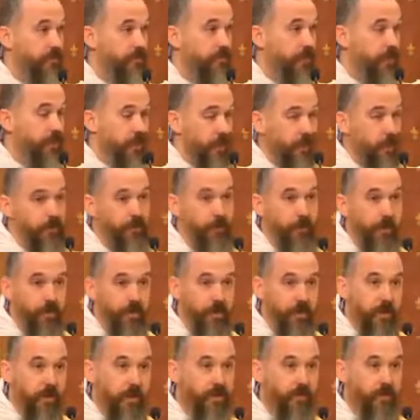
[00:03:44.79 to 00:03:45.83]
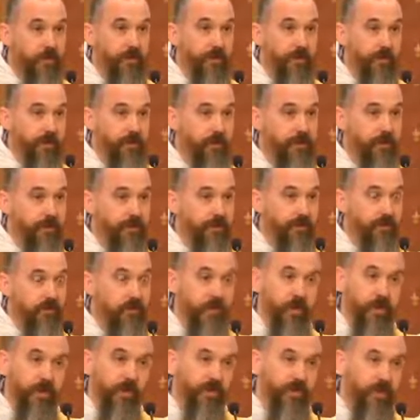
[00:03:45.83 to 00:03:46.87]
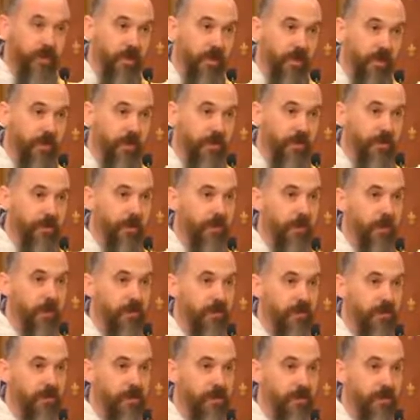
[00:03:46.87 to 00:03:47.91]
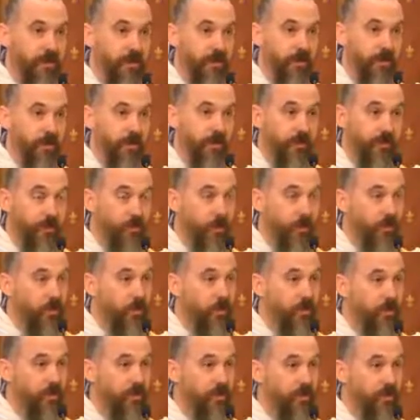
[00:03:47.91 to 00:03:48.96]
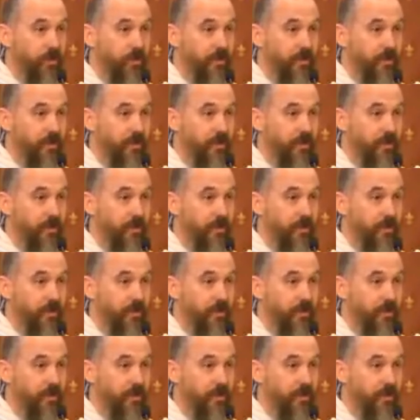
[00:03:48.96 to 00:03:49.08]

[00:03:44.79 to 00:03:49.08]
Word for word: We can come and we can have a face to face, we can have an intimate conversation with our Lord.